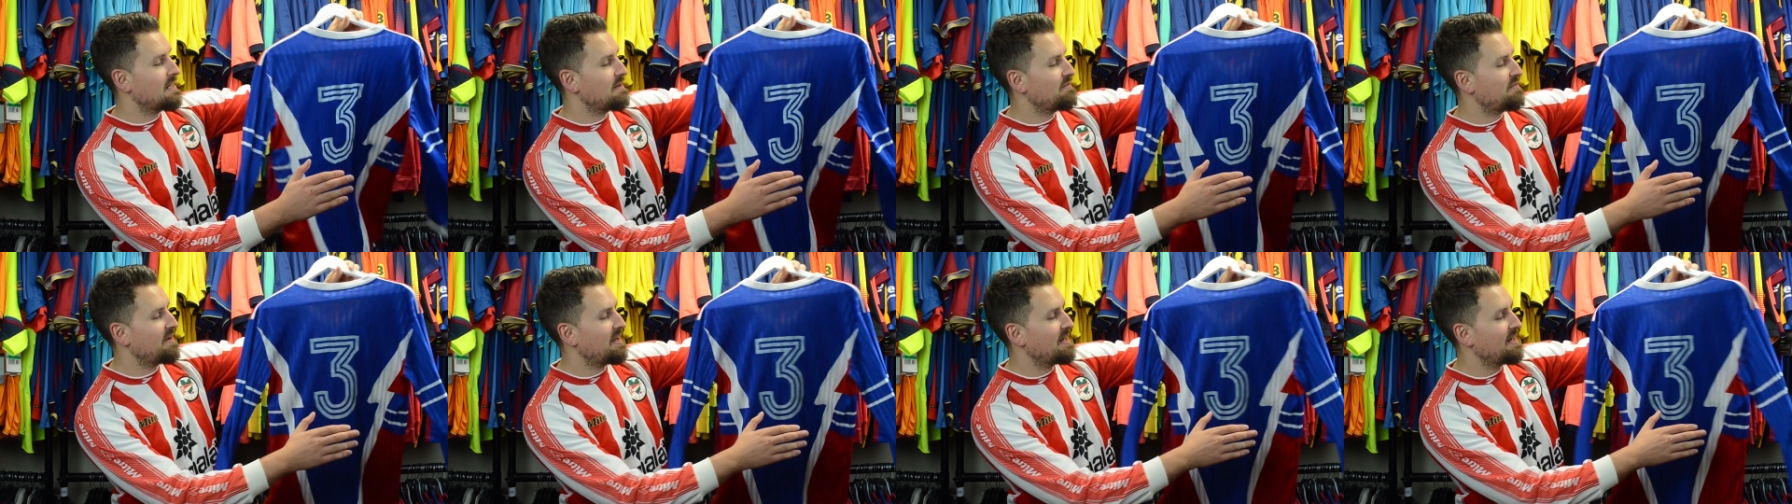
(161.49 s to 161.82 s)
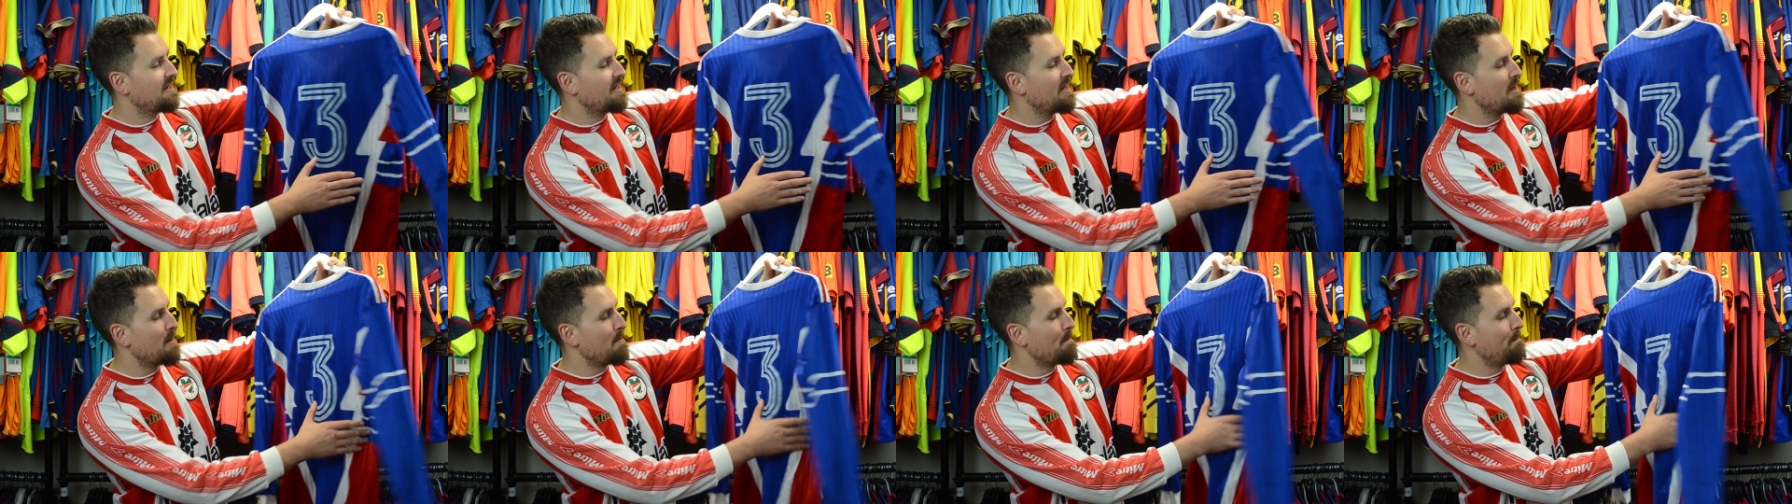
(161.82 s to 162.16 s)

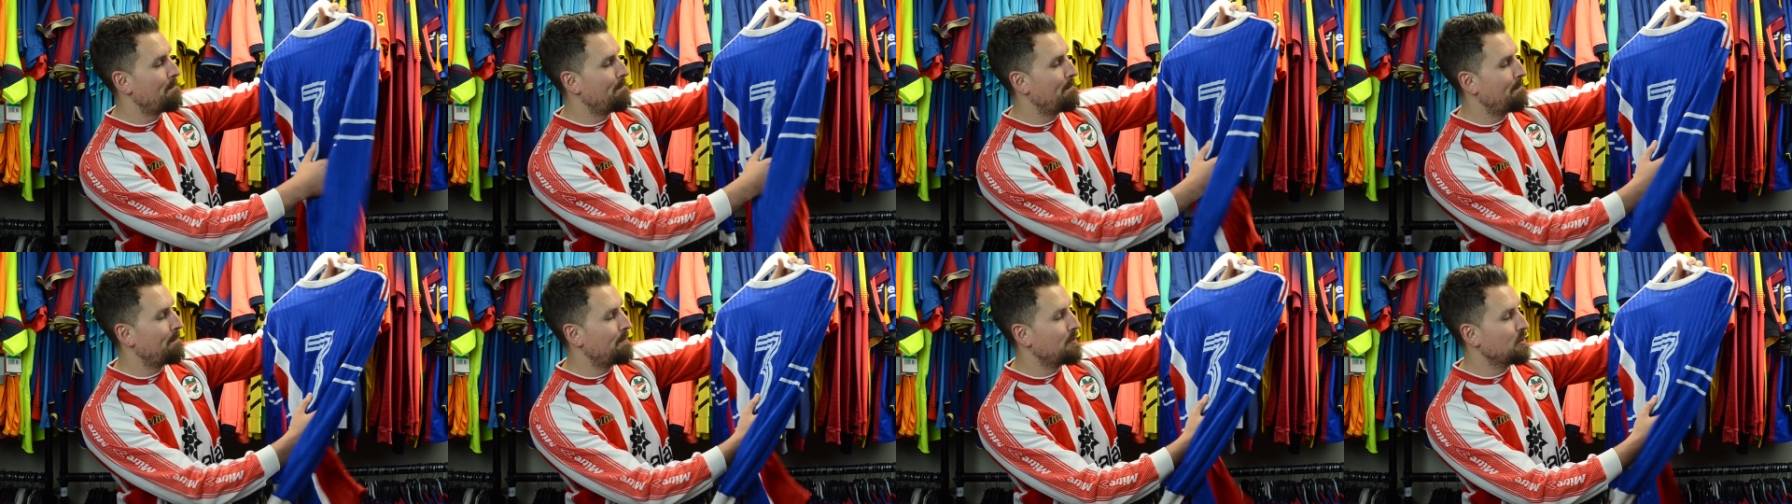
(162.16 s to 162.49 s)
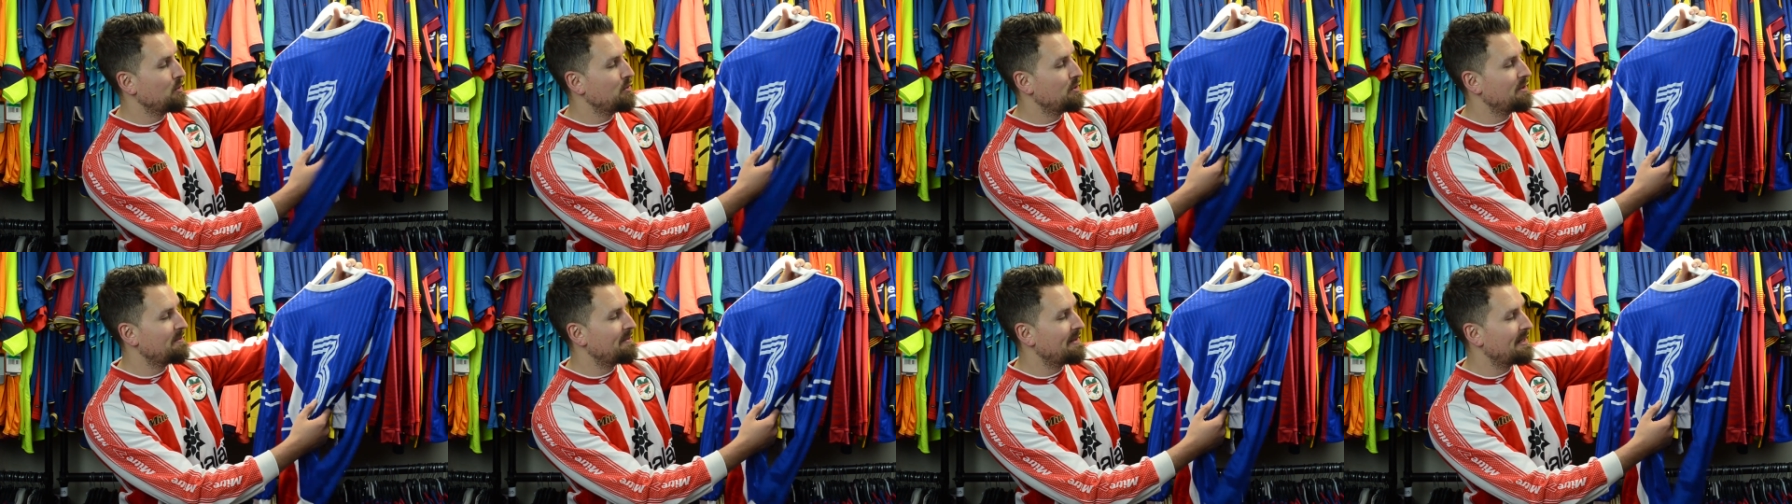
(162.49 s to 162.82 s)
defender
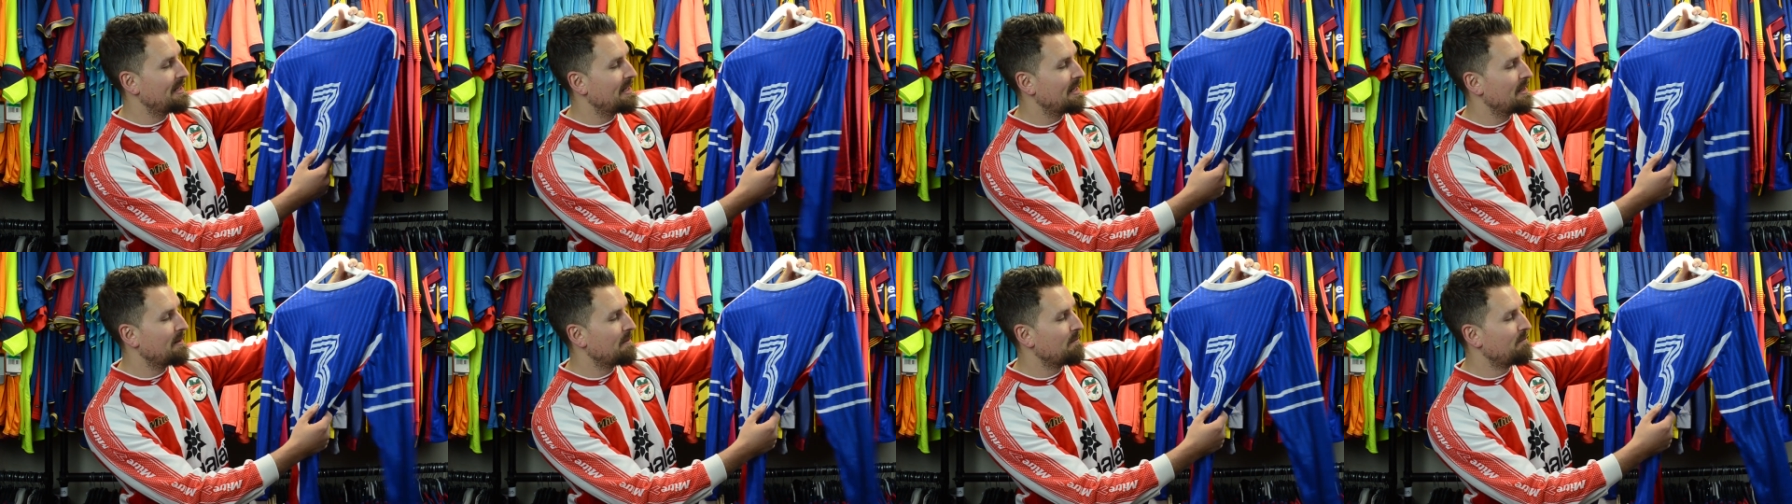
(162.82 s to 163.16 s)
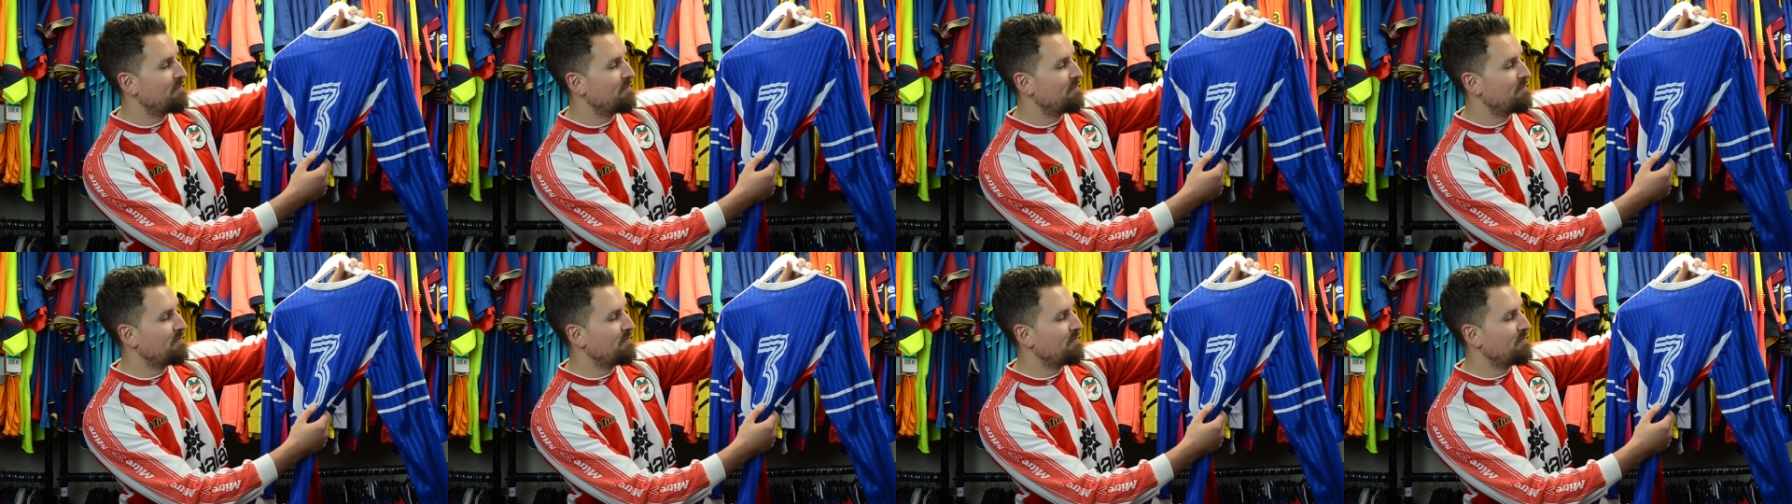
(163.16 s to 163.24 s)
Budimir